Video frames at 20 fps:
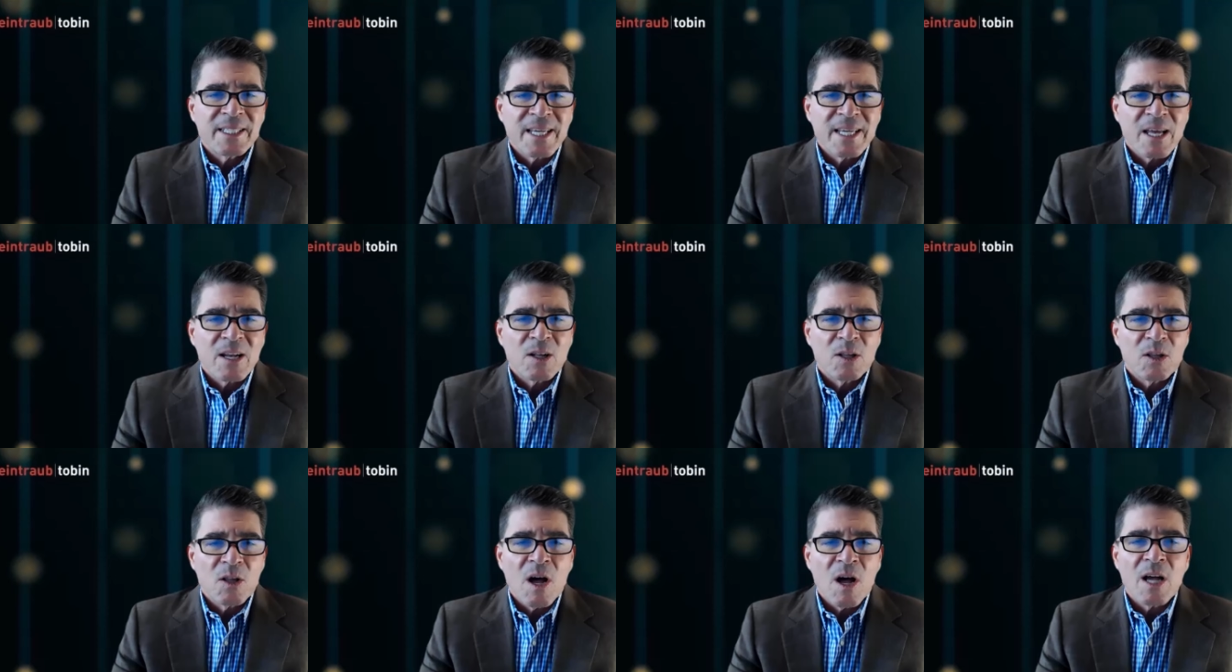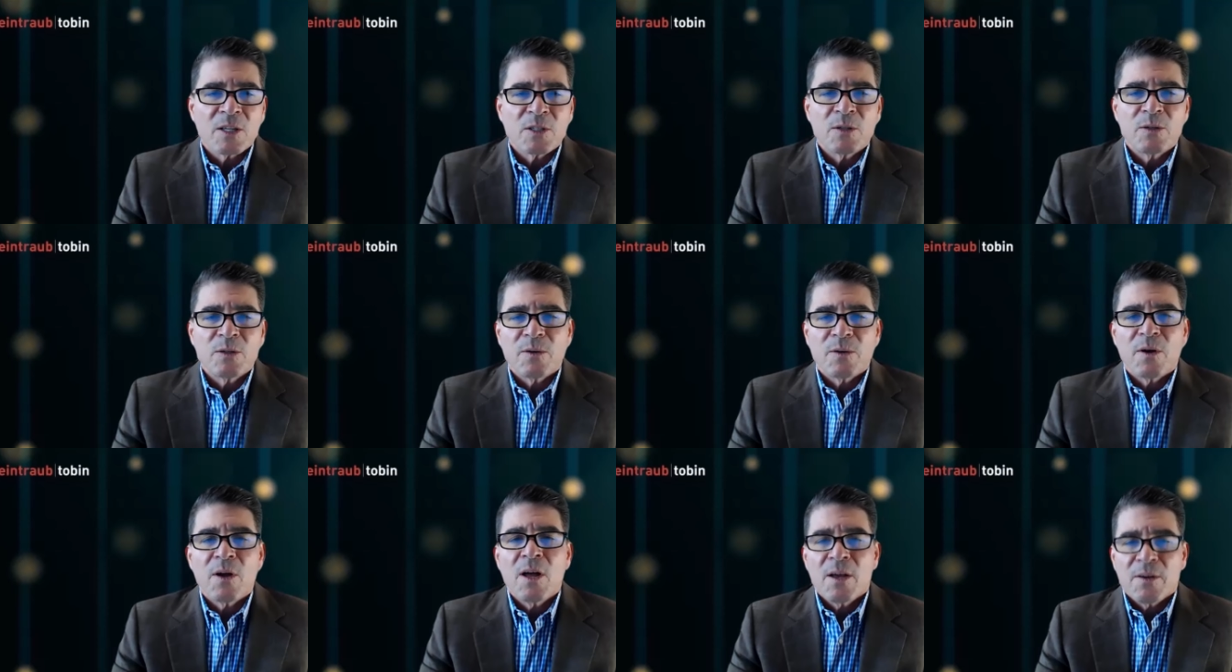settled
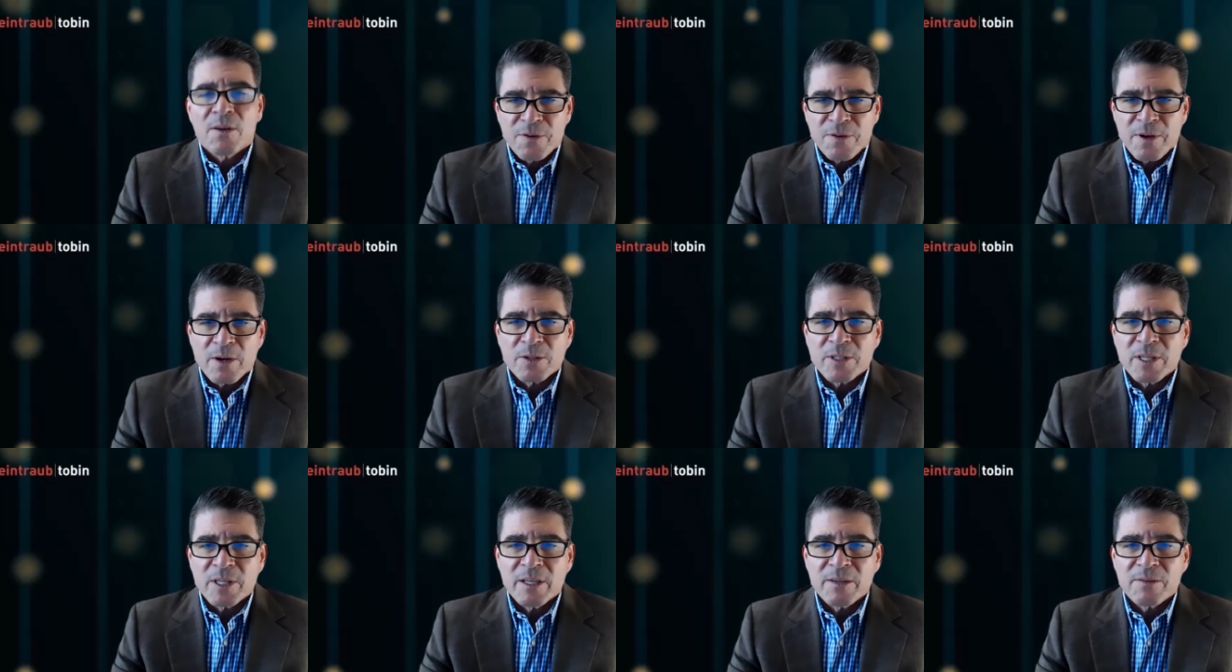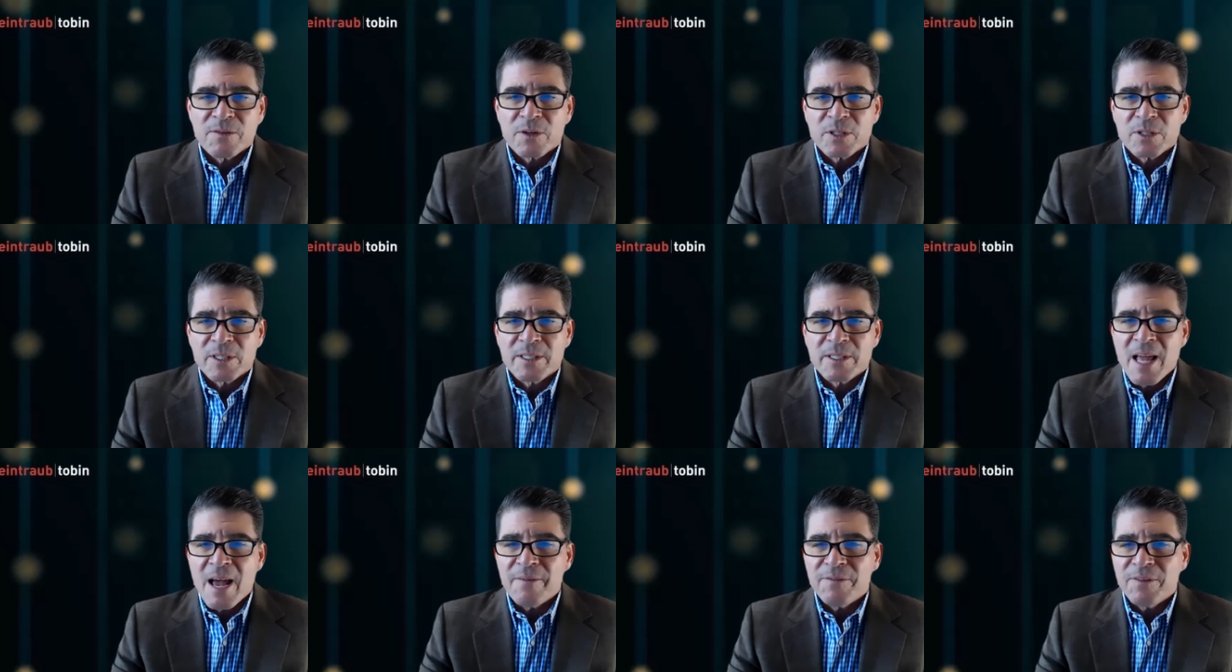lawsuit Fairstein
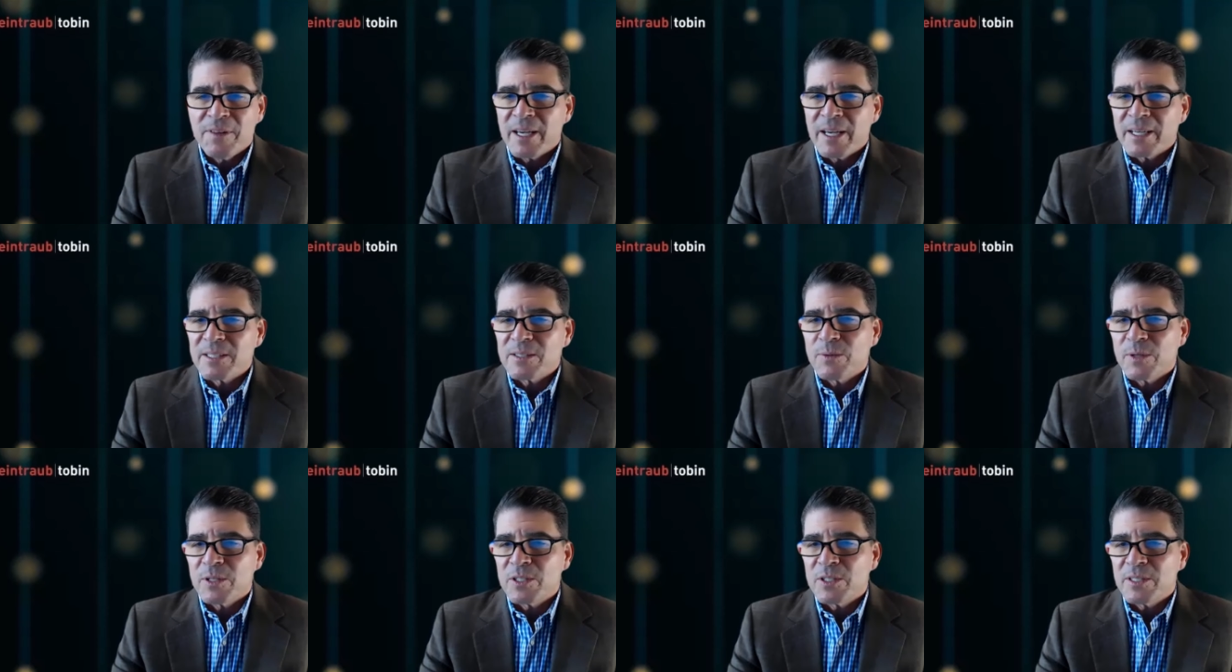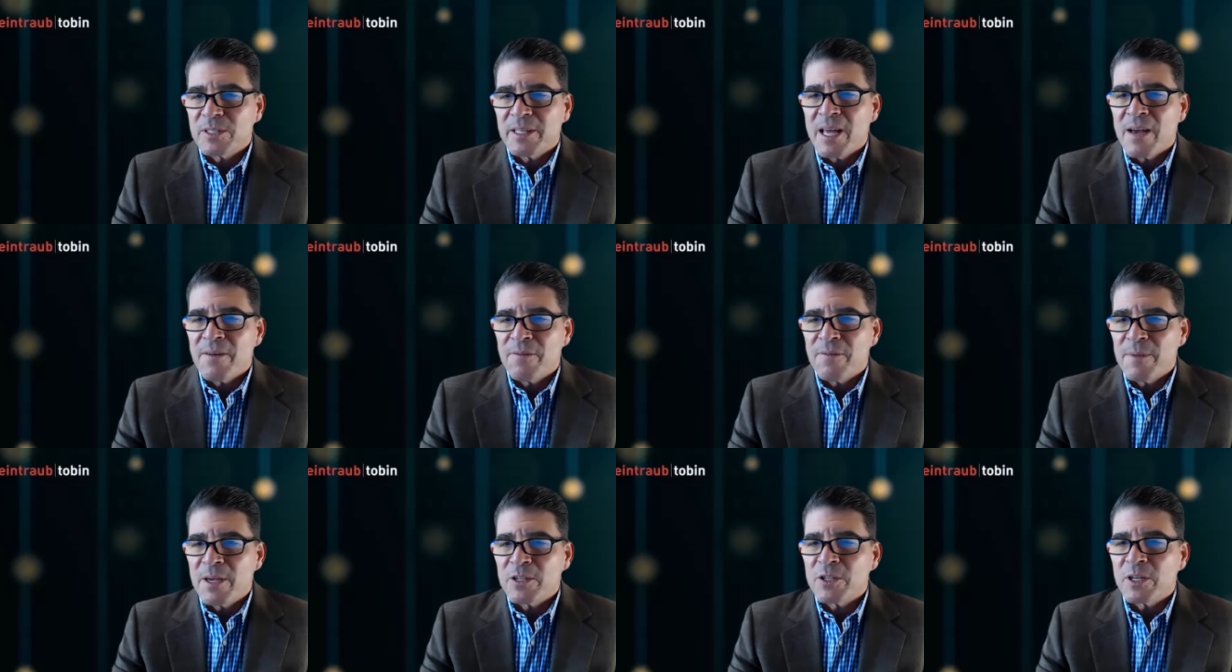versus Netflix, which is a
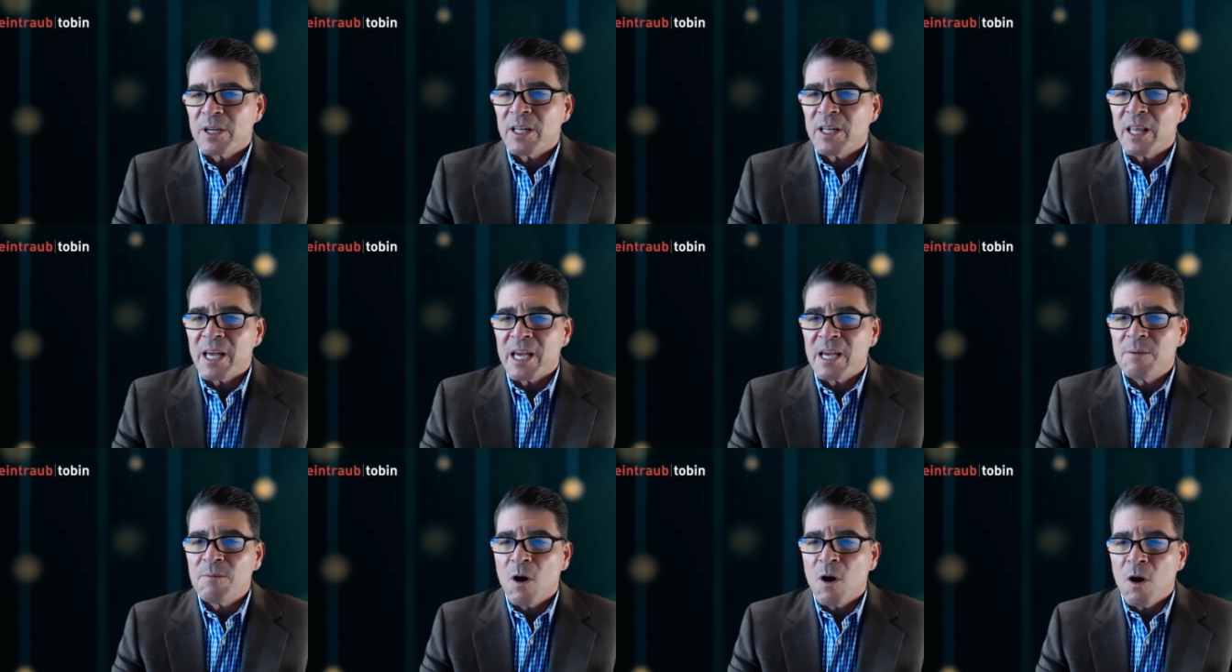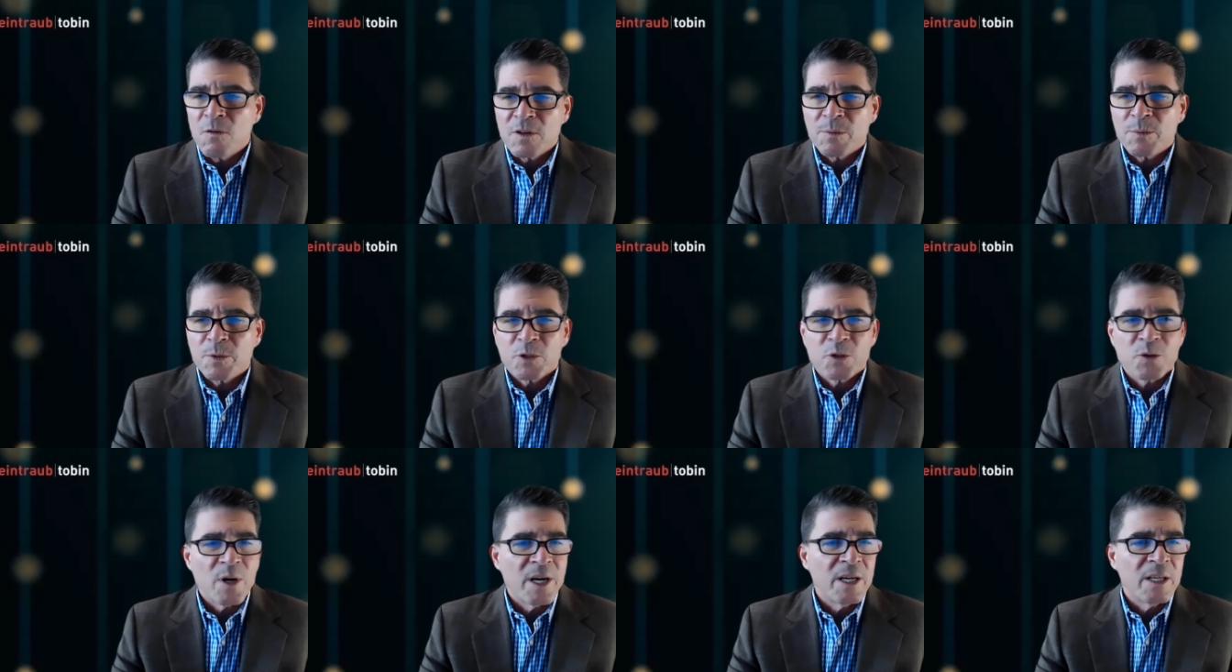defamation claim over the
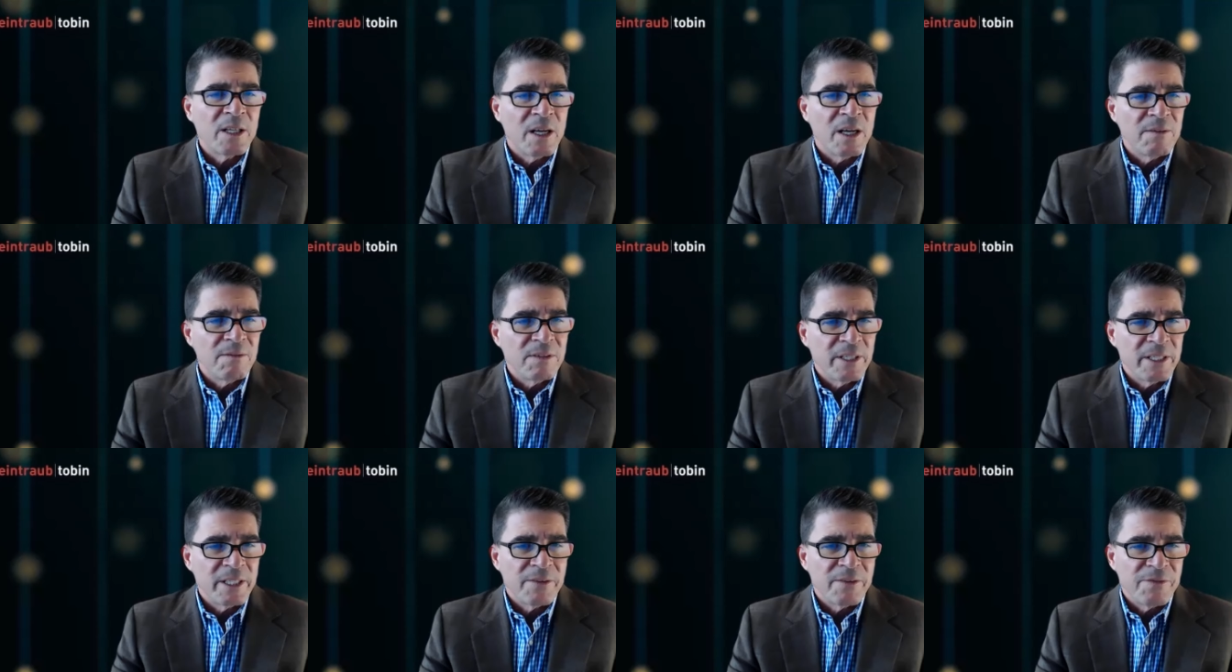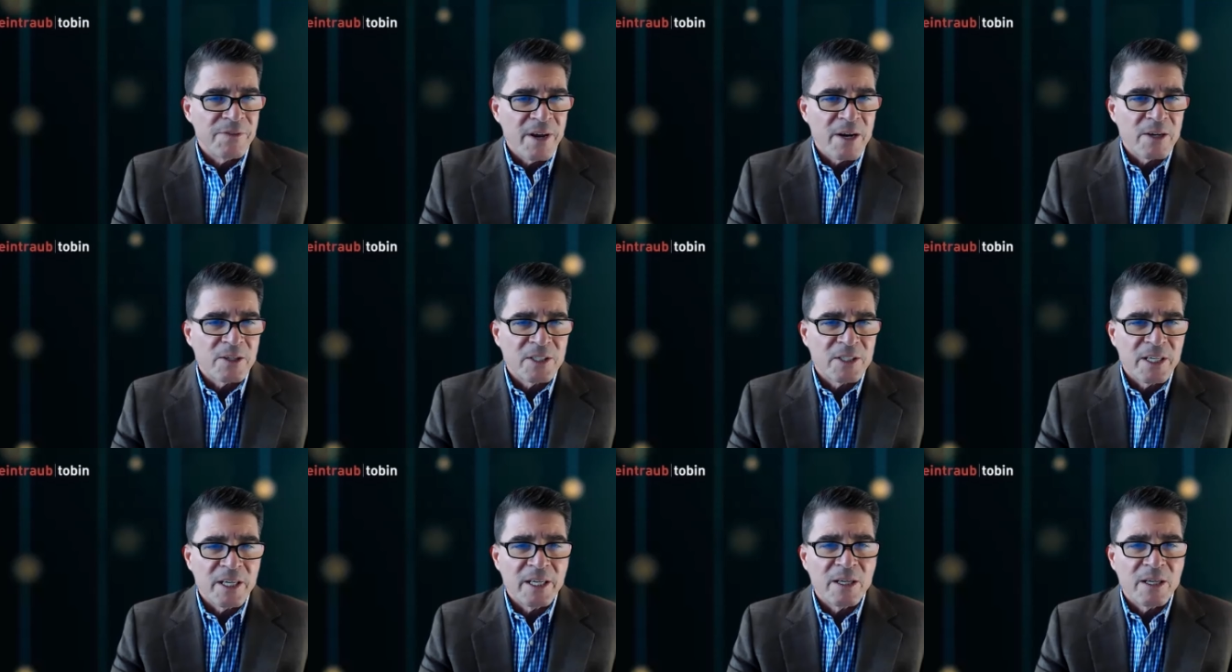portrayal of Linda
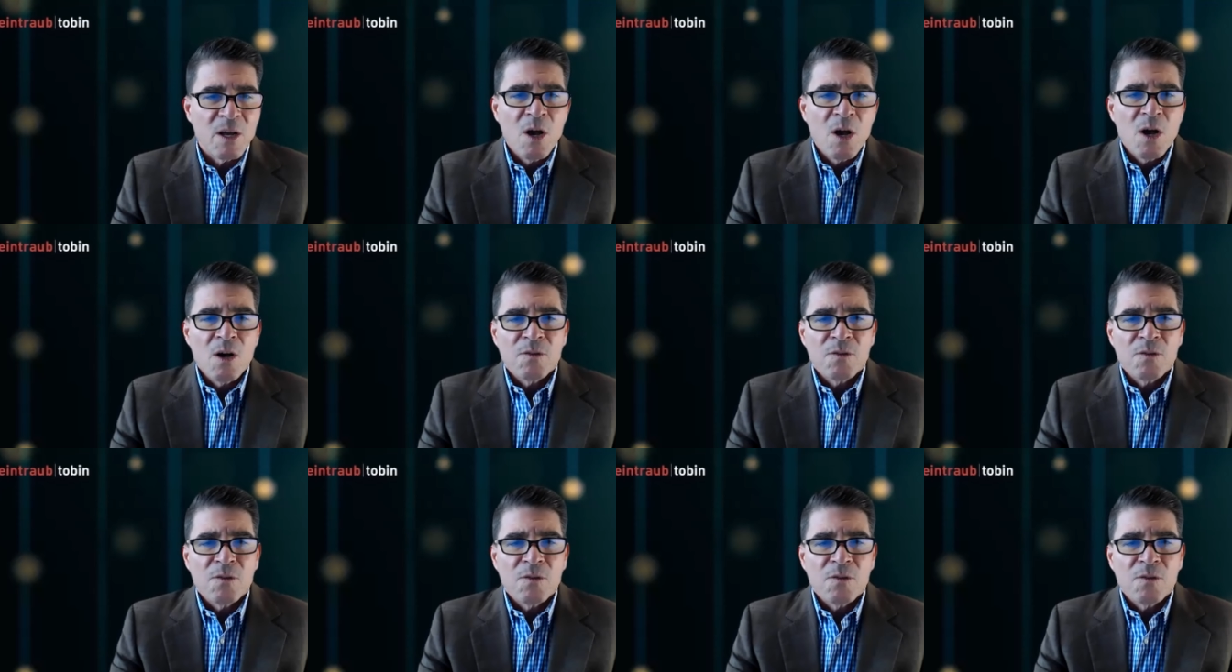Fairstein,